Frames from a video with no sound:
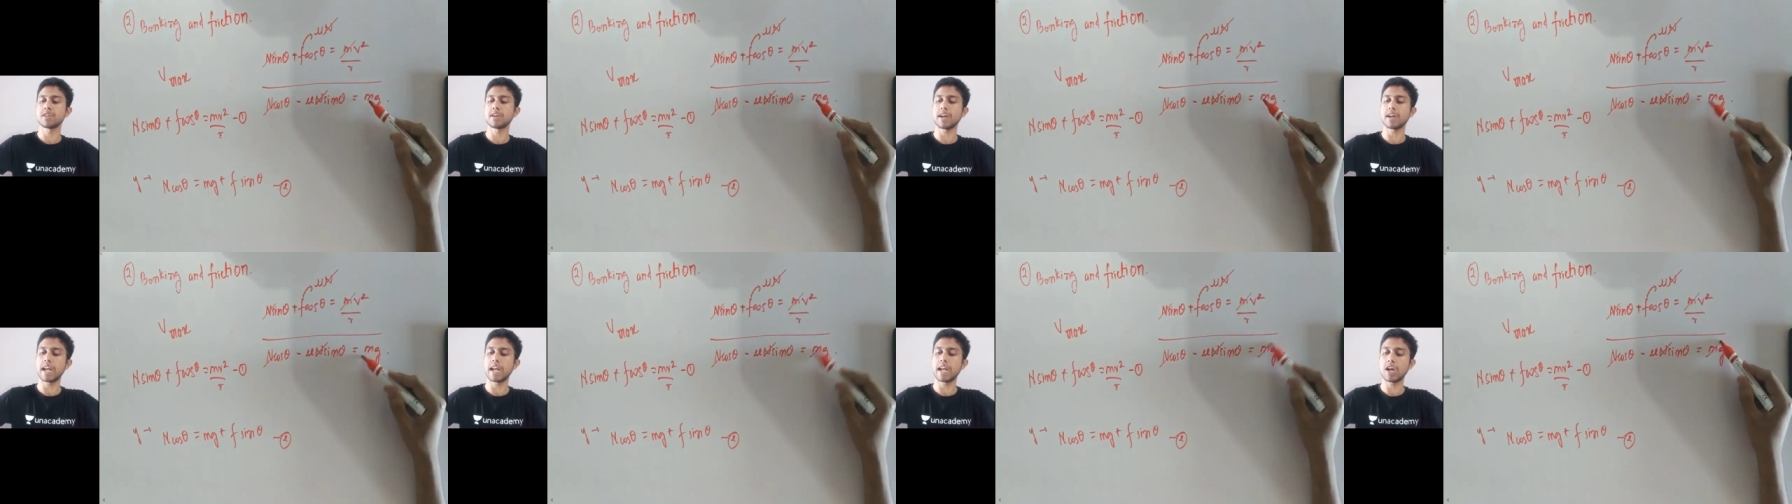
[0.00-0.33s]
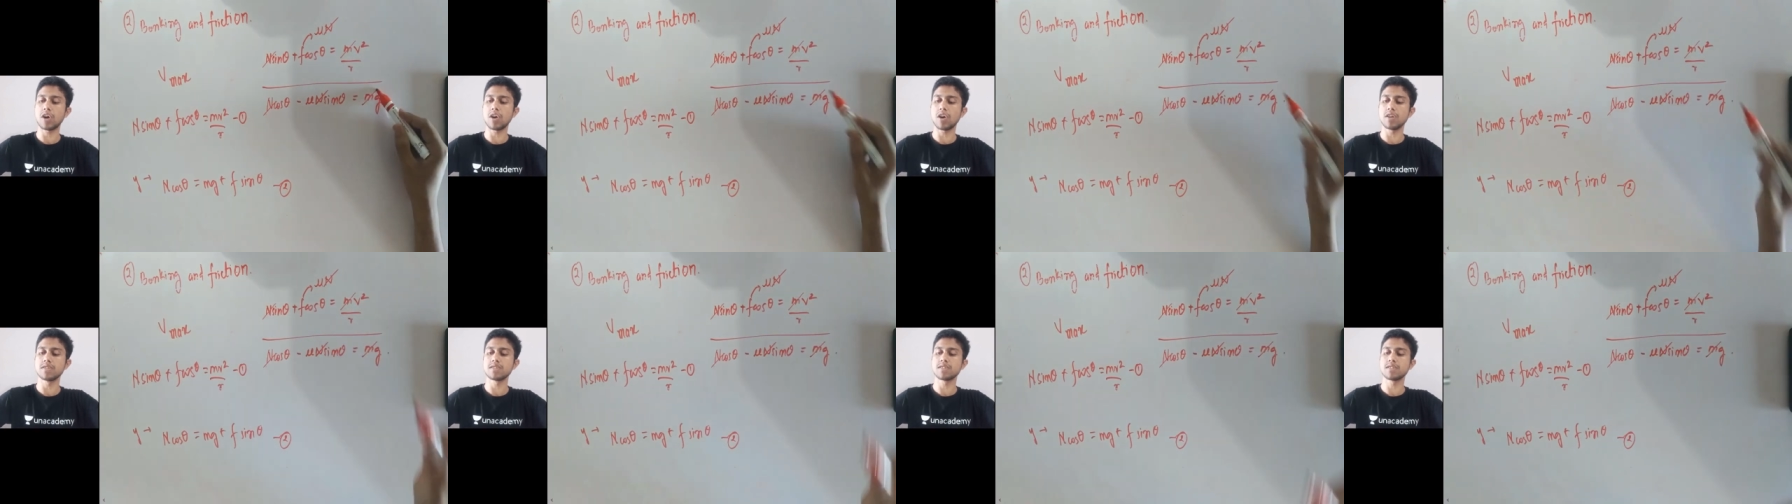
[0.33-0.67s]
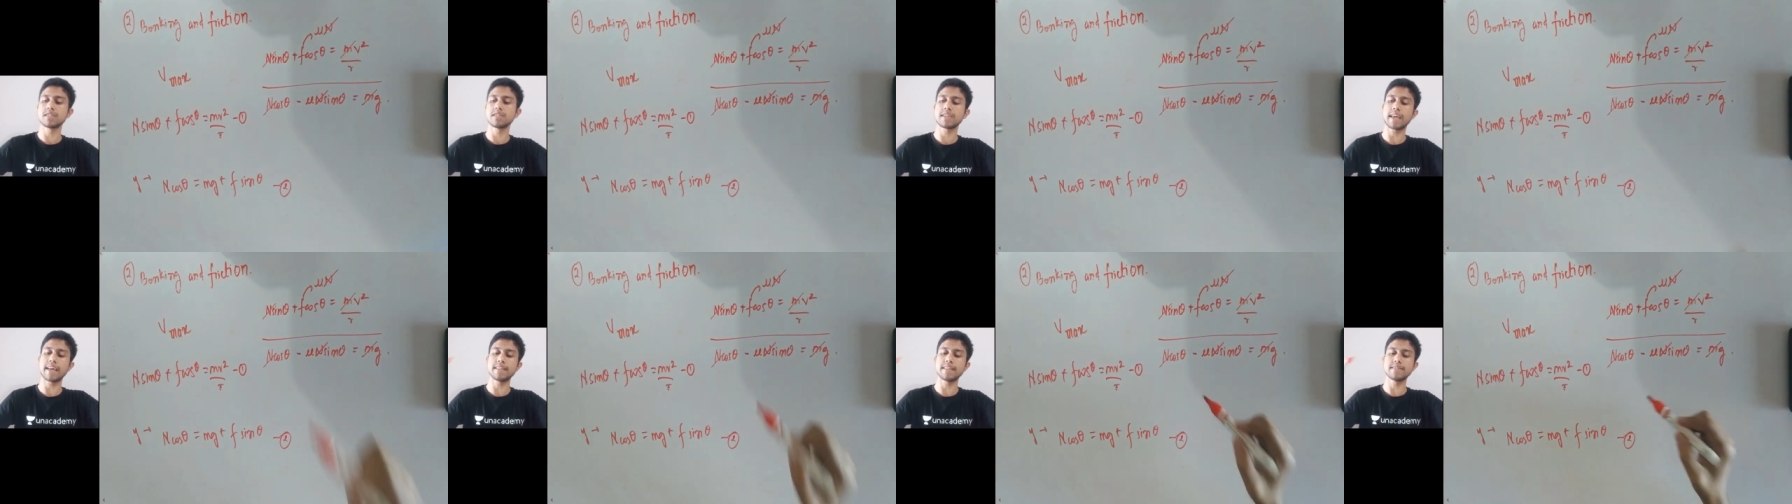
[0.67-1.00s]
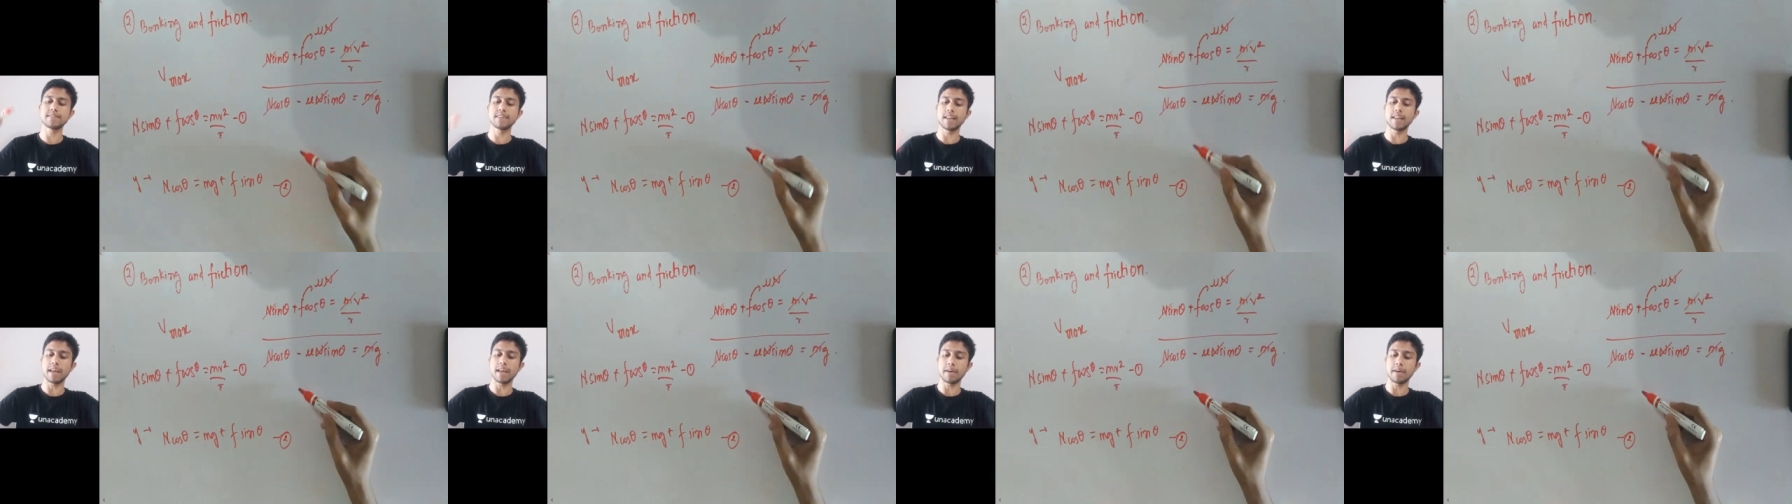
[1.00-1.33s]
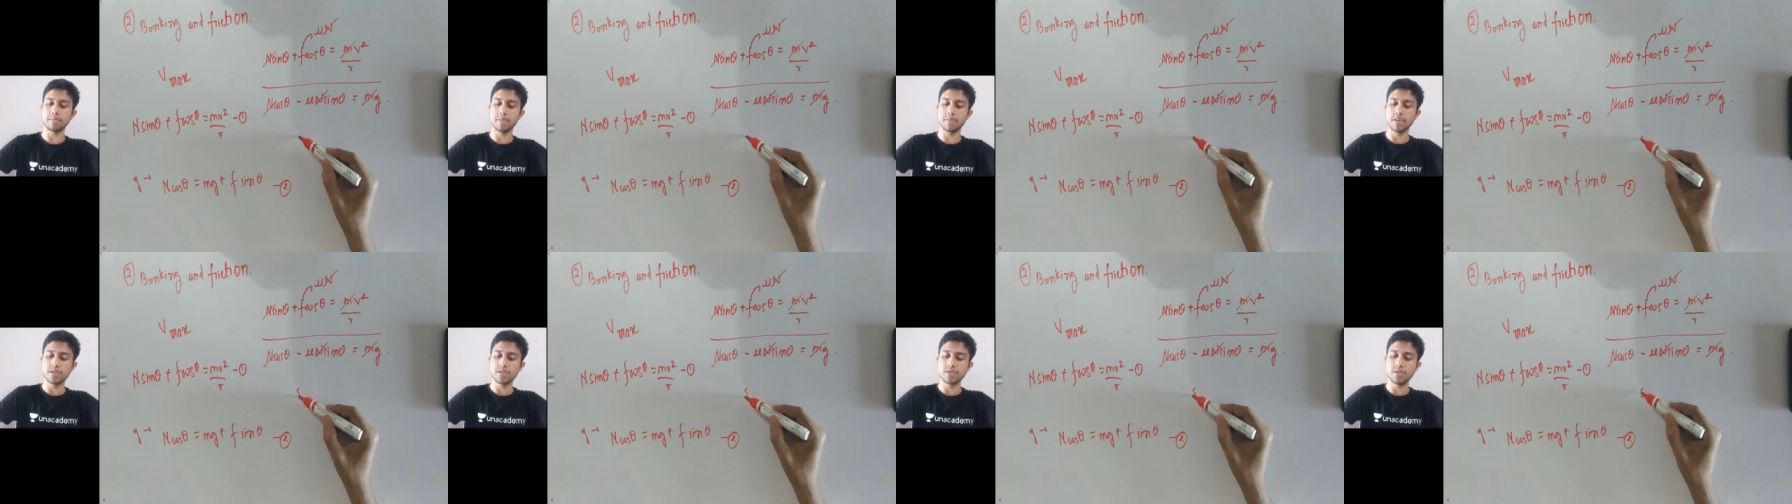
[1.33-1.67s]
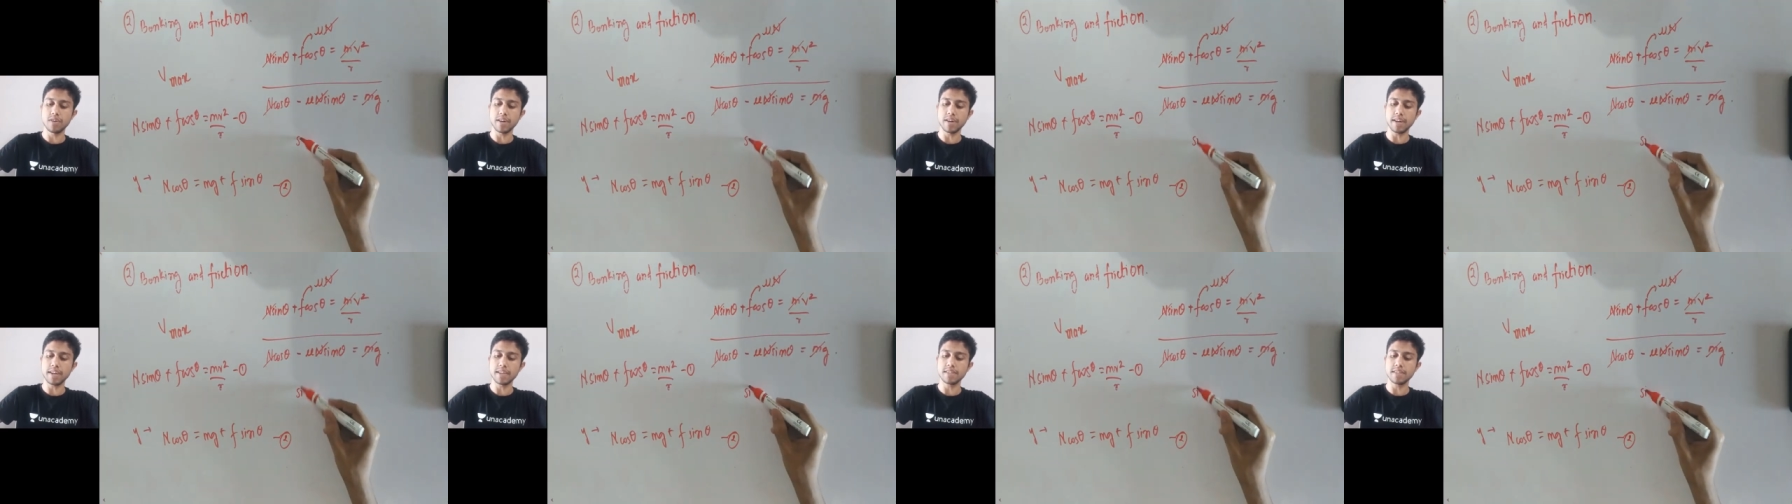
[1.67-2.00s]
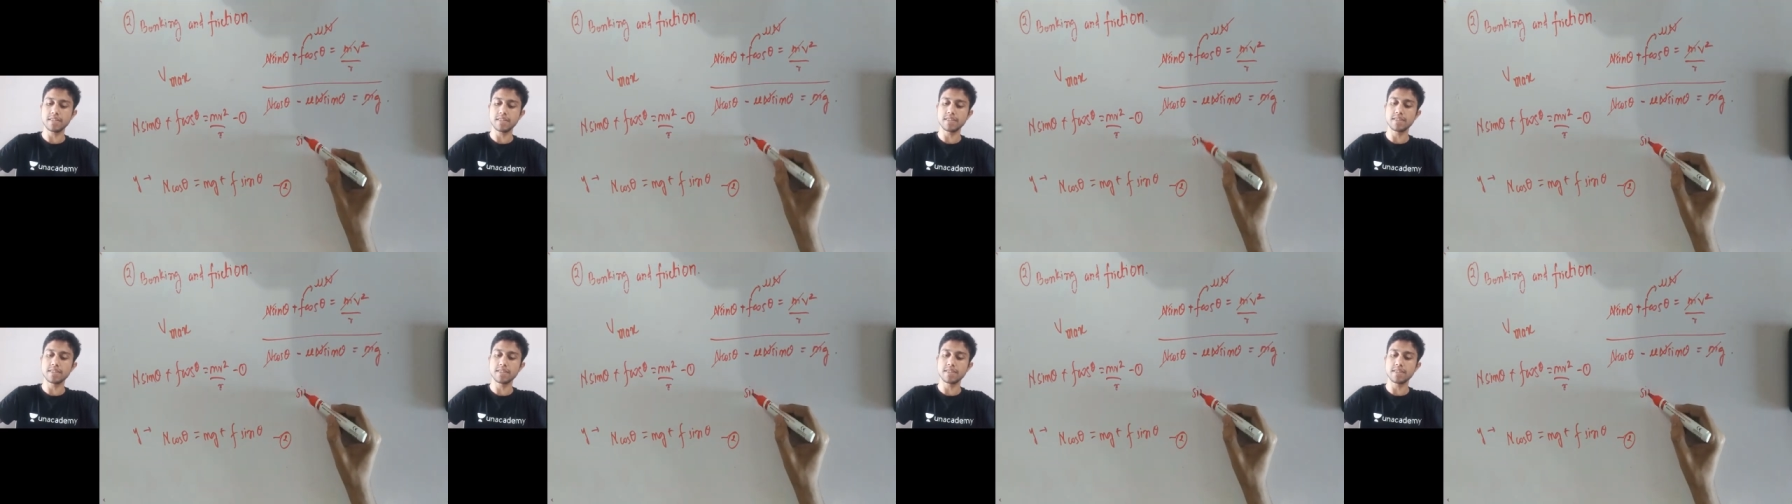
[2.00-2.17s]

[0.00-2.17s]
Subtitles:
I can cancel m. So it is